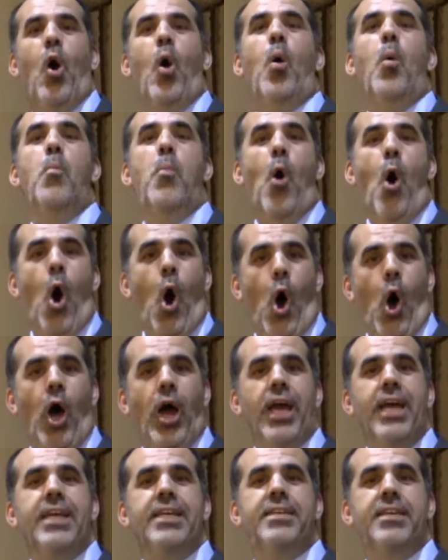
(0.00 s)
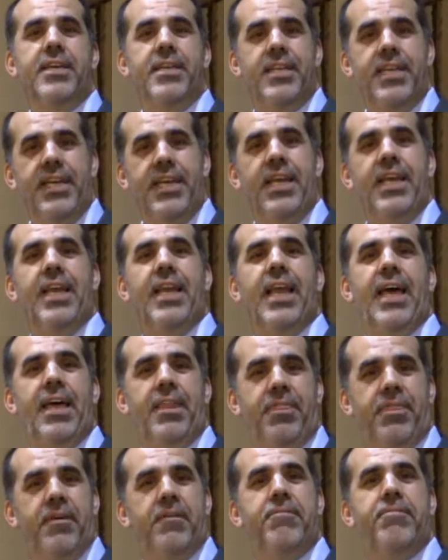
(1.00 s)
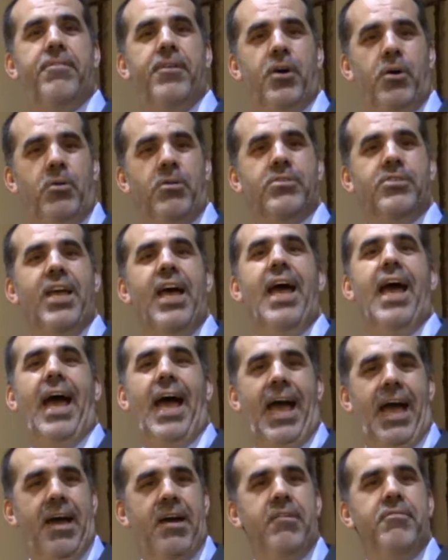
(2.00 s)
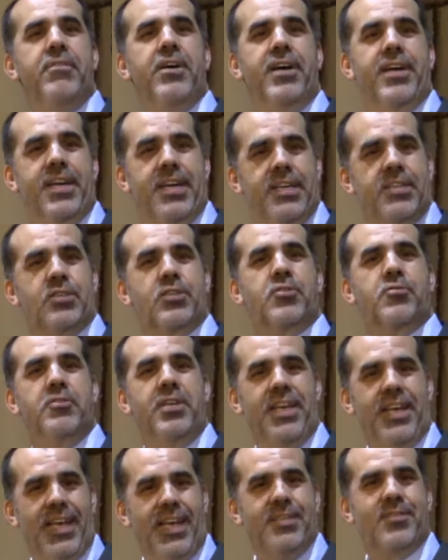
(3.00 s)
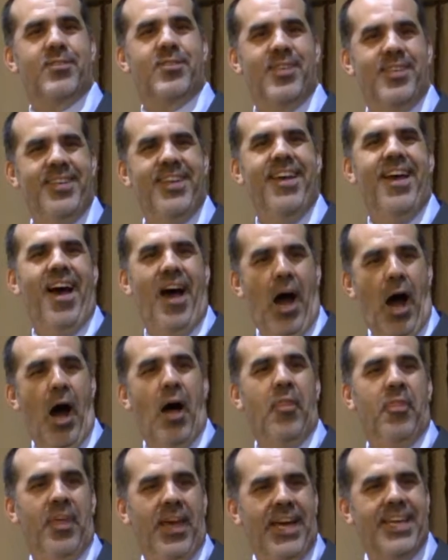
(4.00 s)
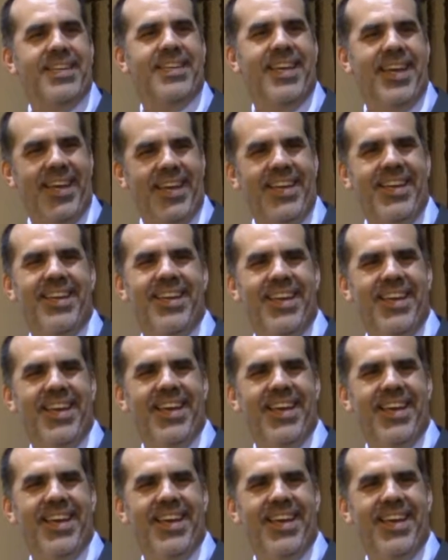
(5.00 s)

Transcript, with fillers: Boy, did he let the folks have a history lesson on that day.